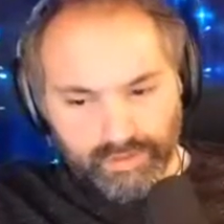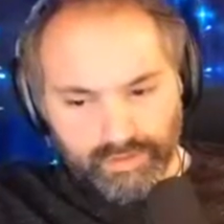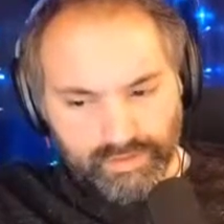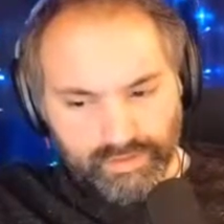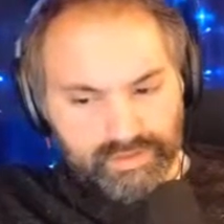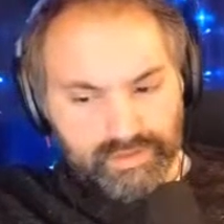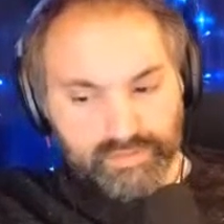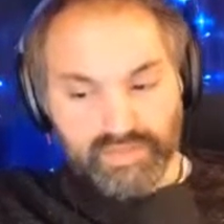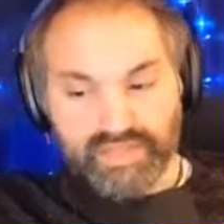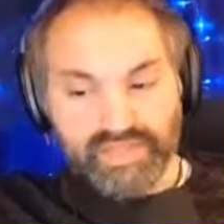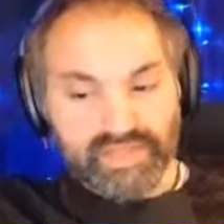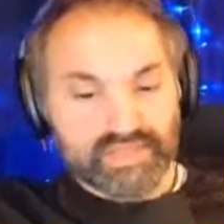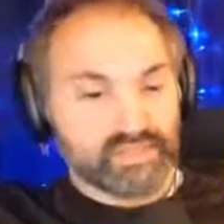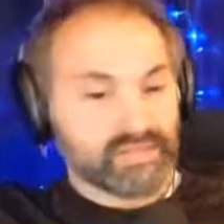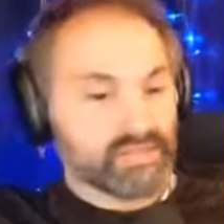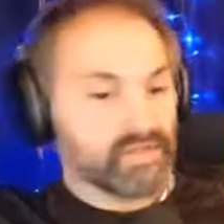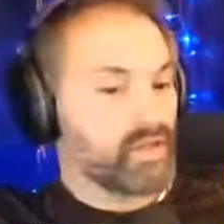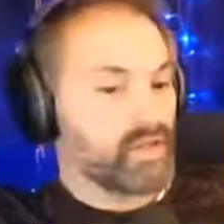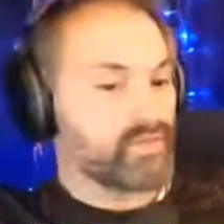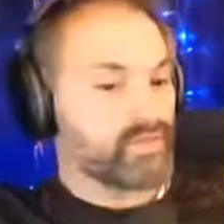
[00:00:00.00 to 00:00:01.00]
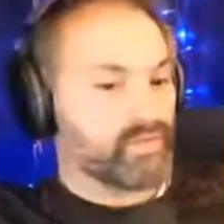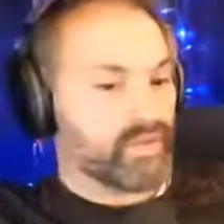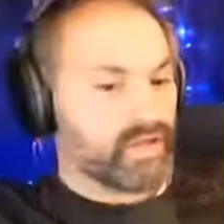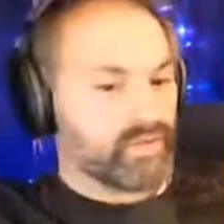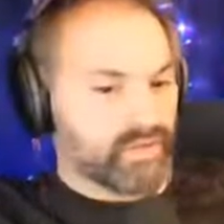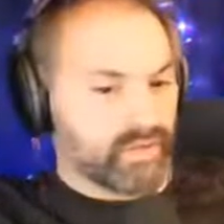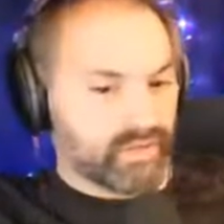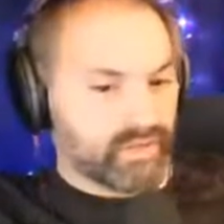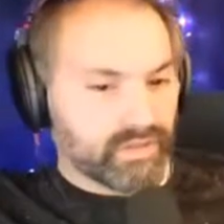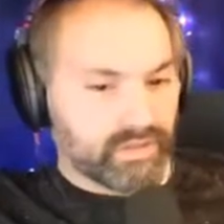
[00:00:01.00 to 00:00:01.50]
And that, to me, that's enough. If I
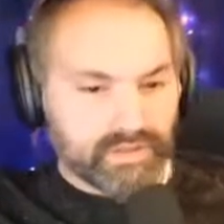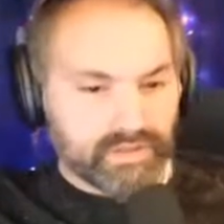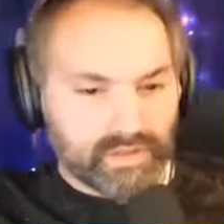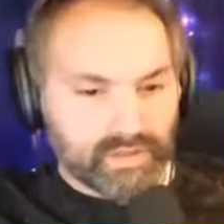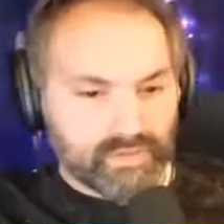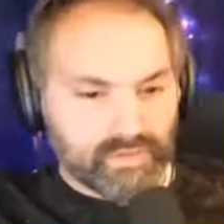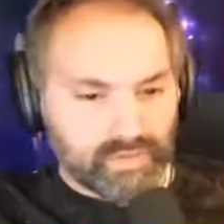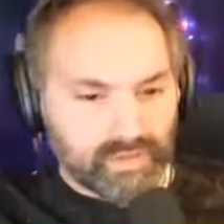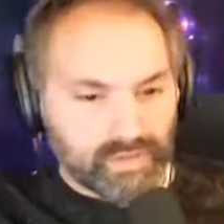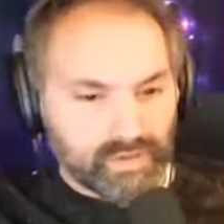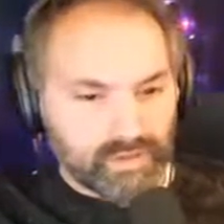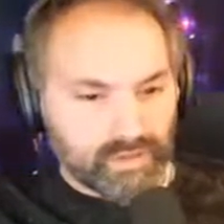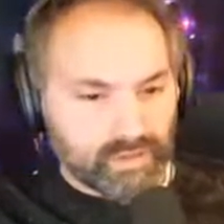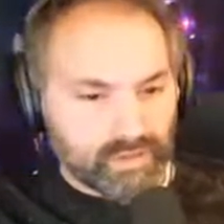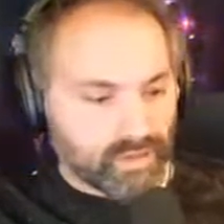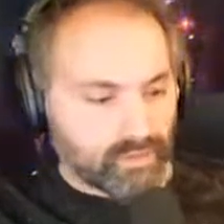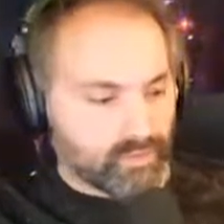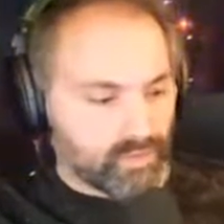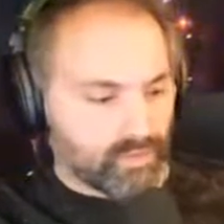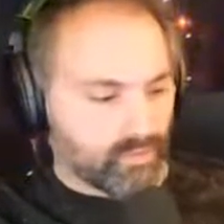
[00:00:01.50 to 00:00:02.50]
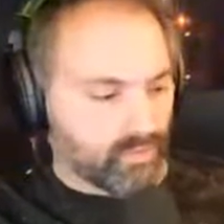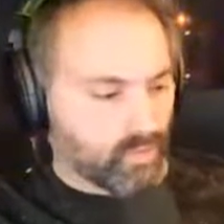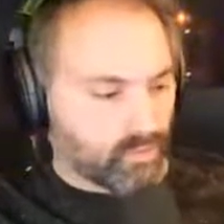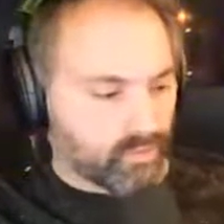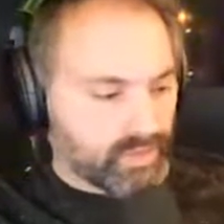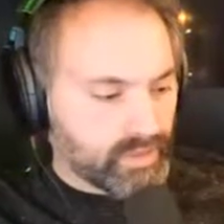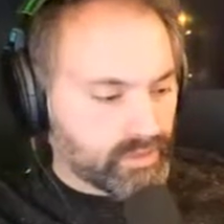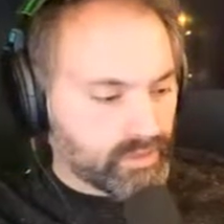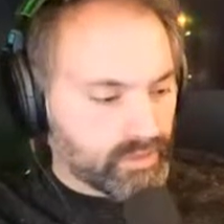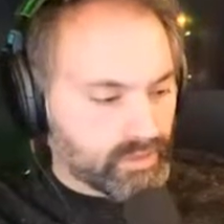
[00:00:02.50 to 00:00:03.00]
ever get good enough that I'm
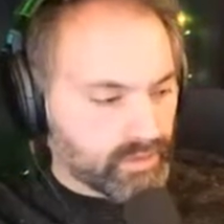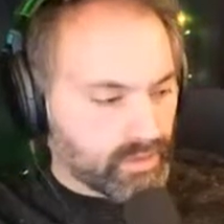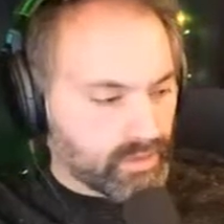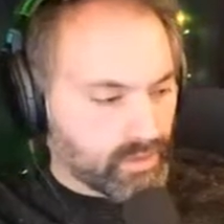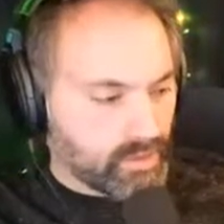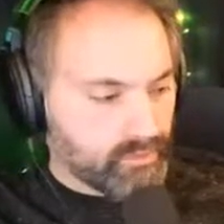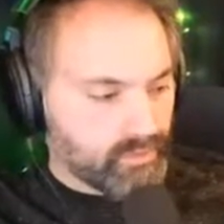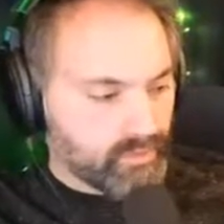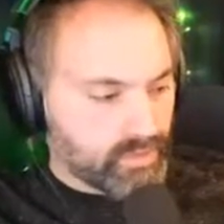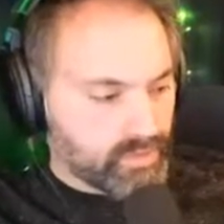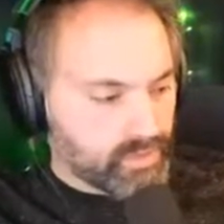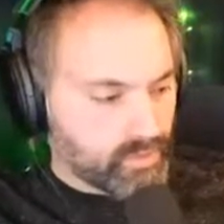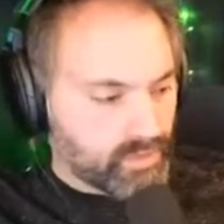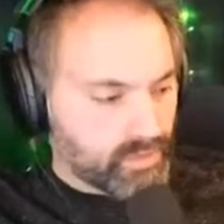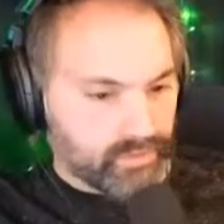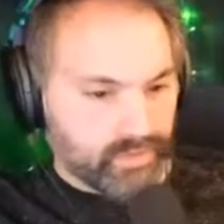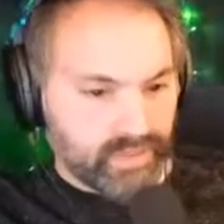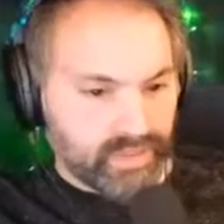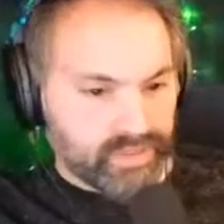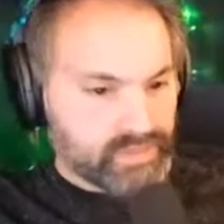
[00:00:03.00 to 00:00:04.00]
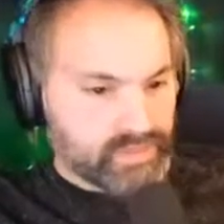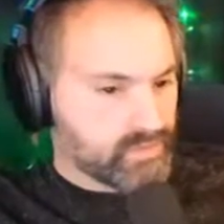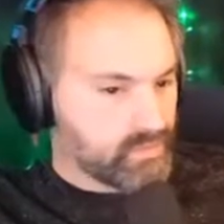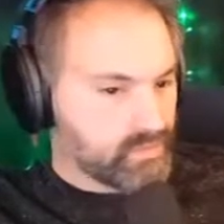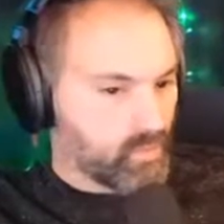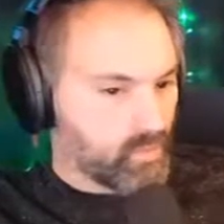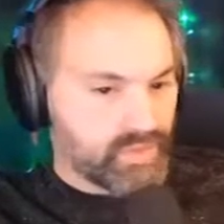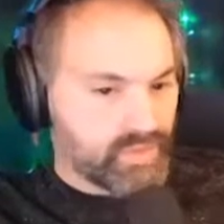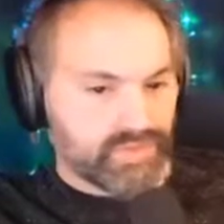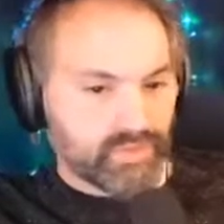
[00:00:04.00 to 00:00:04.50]
performing in a club for 20 minutes
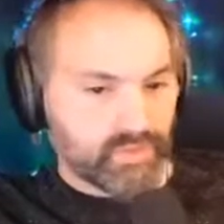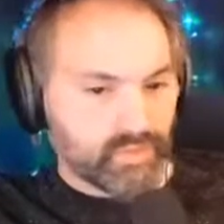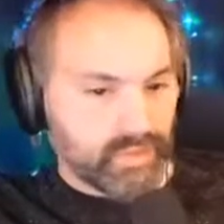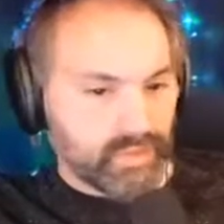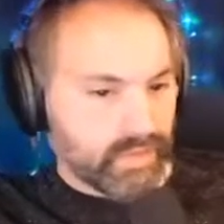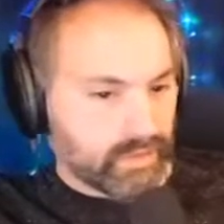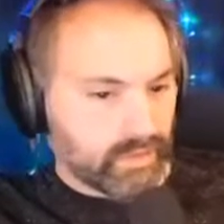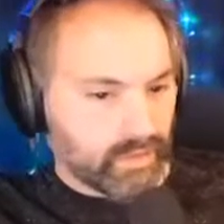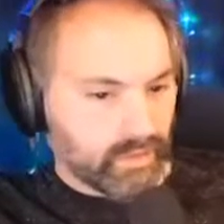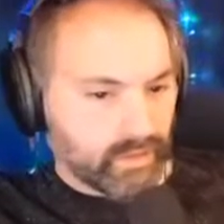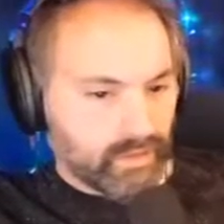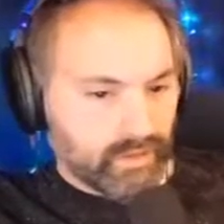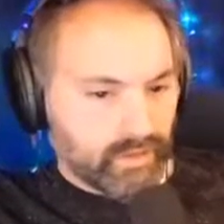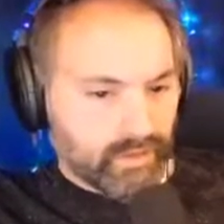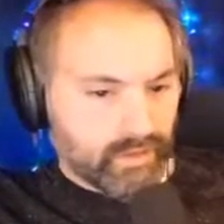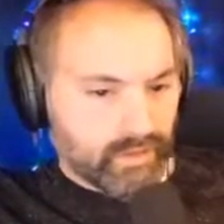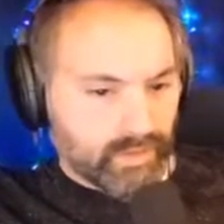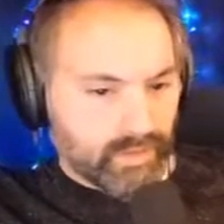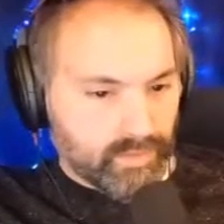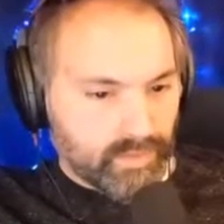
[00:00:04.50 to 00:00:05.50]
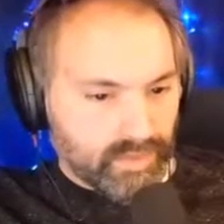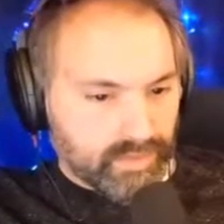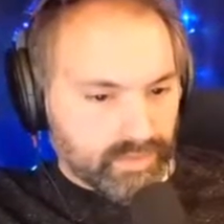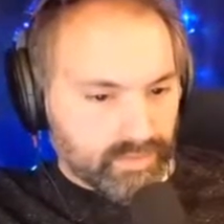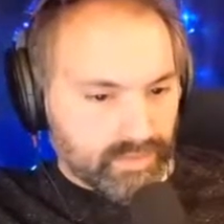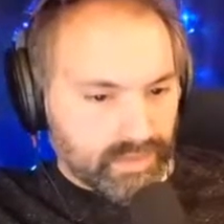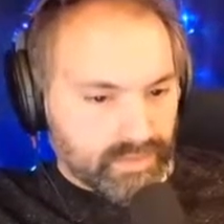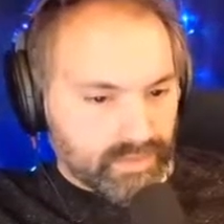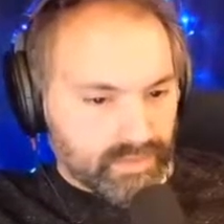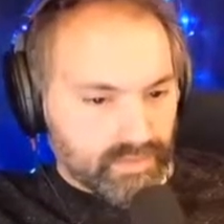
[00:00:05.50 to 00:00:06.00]
once a week, I'd be
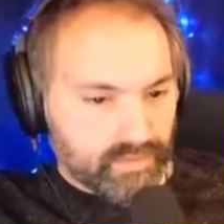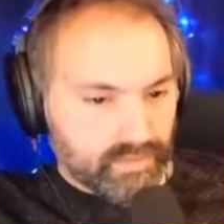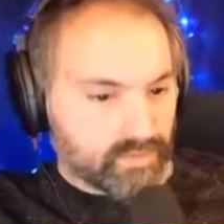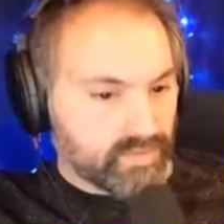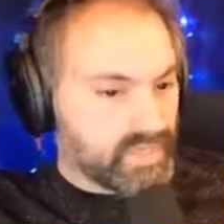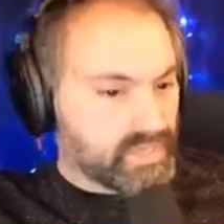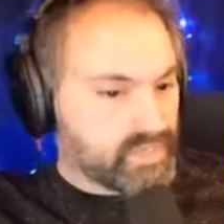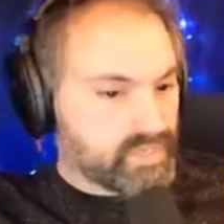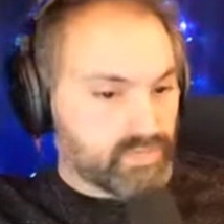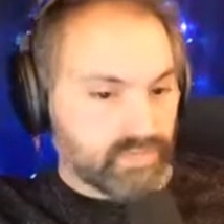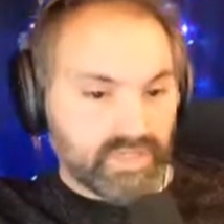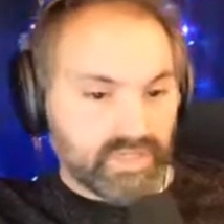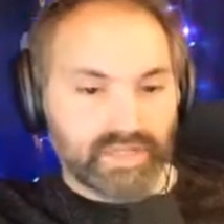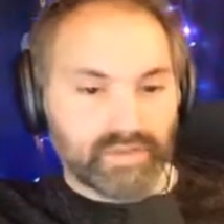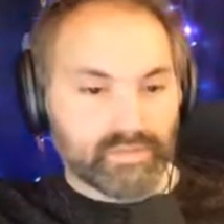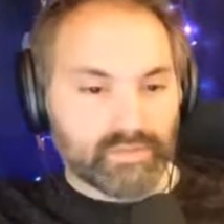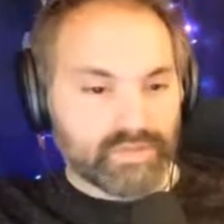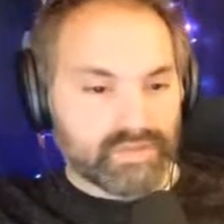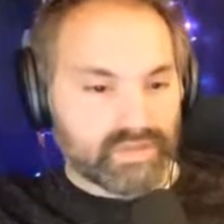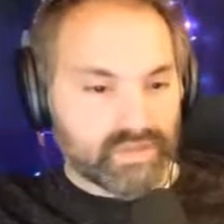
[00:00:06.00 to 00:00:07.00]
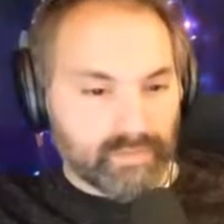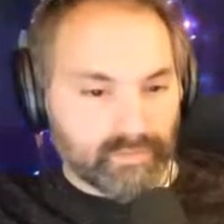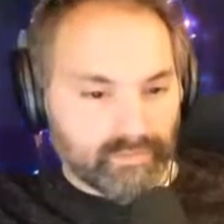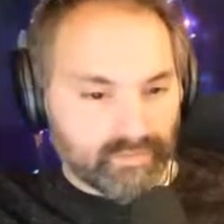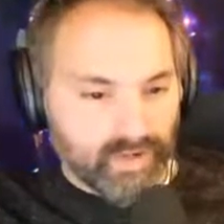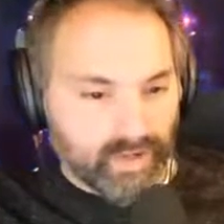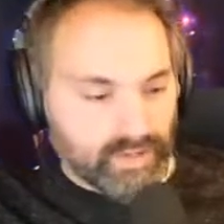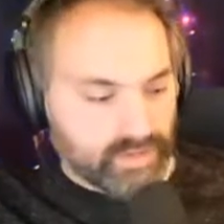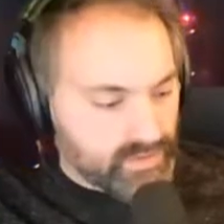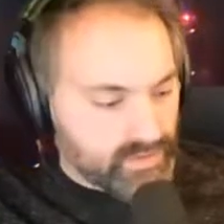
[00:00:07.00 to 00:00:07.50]
like, that to me, I would say I'm
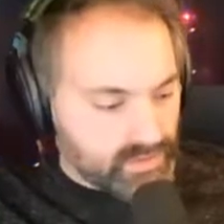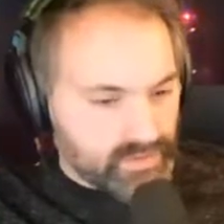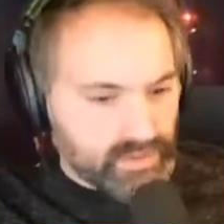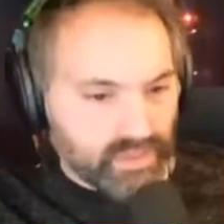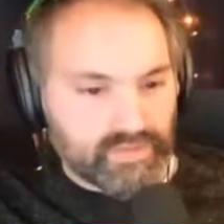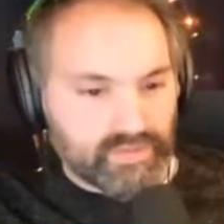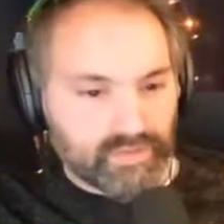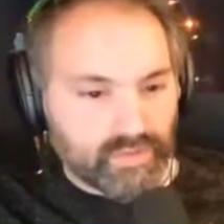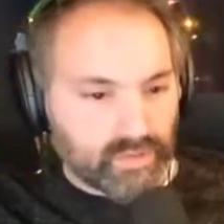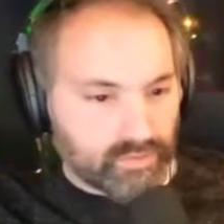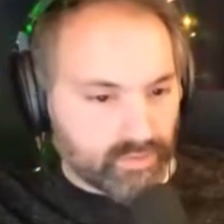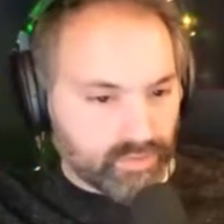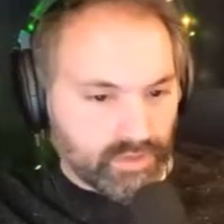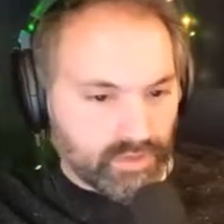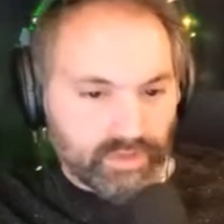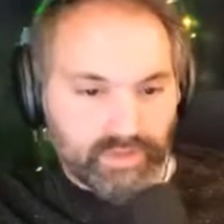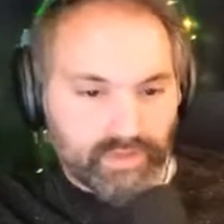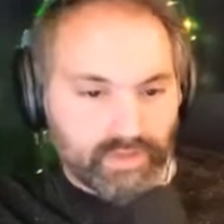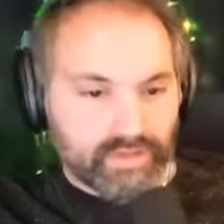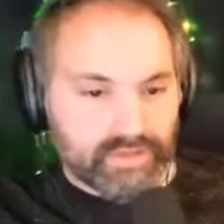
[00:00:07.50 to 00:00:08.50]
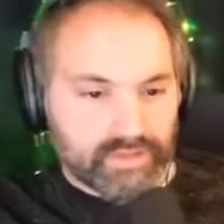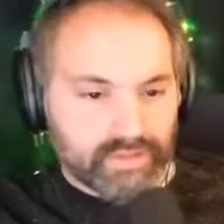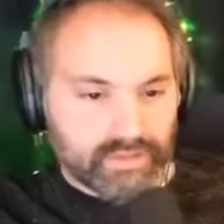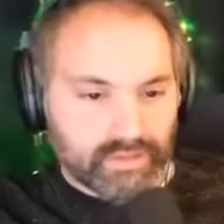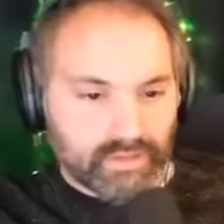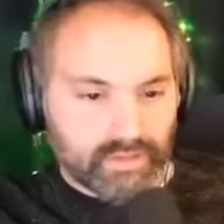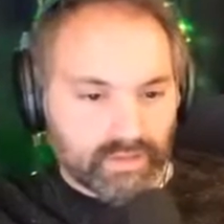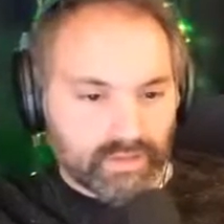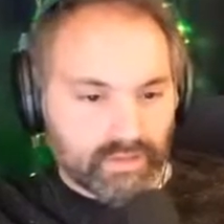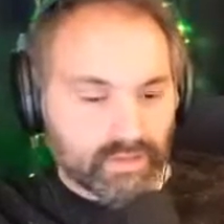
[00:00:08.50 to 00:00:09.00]
very successful. I'm good at this,
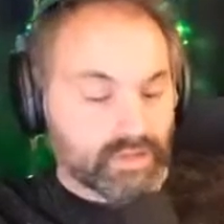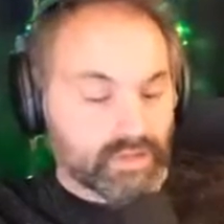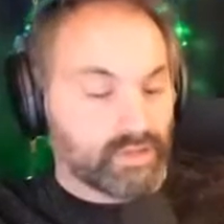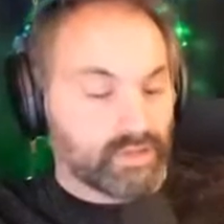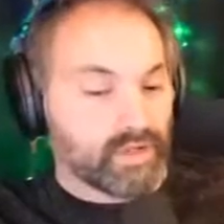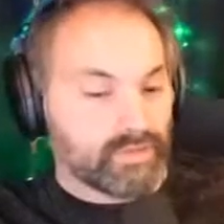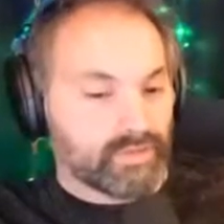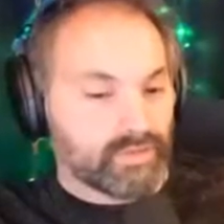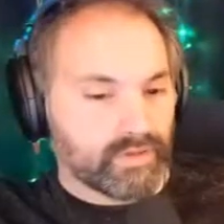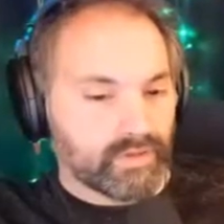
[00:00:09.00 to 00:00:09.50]
like good enough.